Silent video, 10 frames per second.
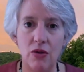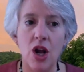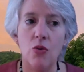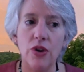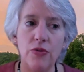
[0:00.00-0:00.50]

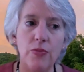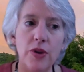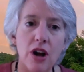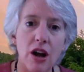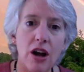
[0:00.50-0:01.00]
We have been
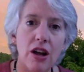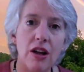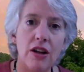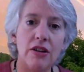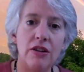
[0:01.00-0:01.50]

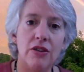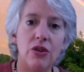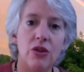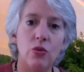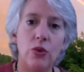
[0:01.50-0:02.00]
on
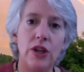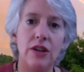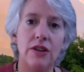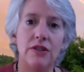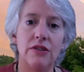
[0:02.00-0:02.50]
the
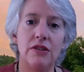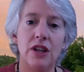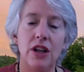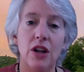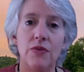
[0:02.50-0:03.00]
wheel
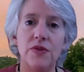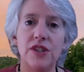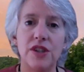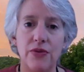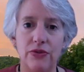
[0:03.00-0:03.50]
of
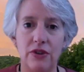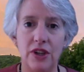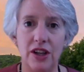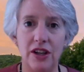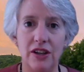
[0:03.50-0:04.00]
suffering